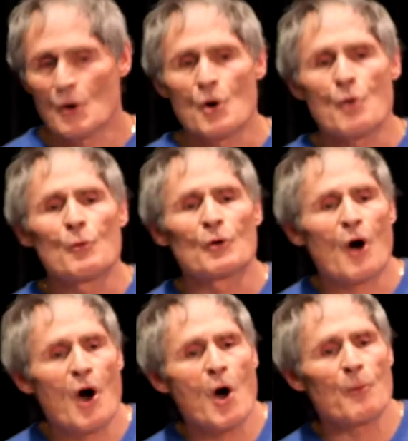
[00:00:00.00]
who were
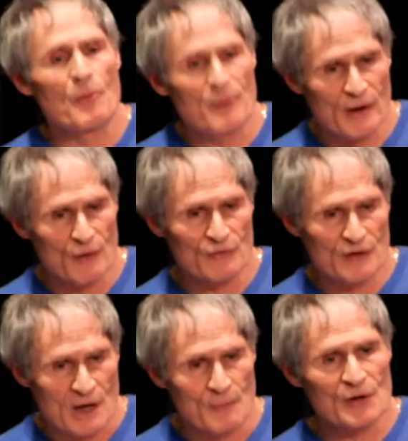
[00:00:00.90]
all prepared to
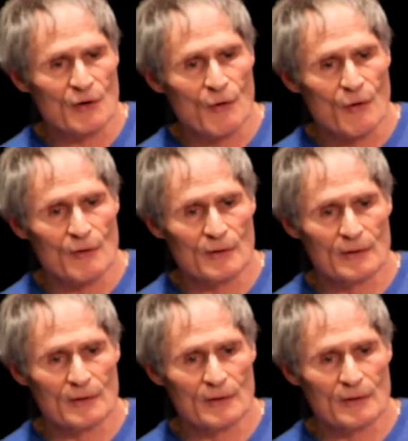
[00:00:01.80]
come into court,